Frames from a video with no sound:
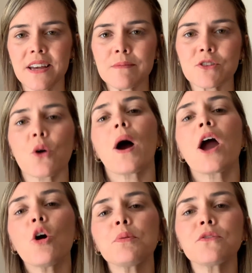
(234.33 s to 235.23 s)
So I
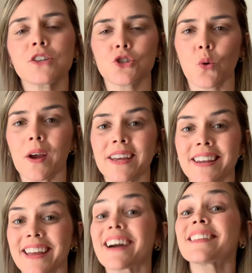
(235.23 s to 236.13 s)
hope you've enjoyed
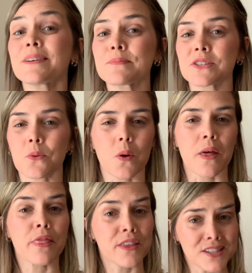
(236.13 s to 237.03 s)
getting a glimpse at
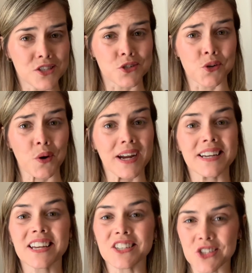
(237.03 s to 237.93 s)
what this
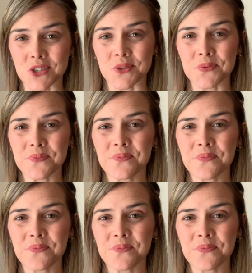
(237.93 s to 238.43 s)
DeLorean can do.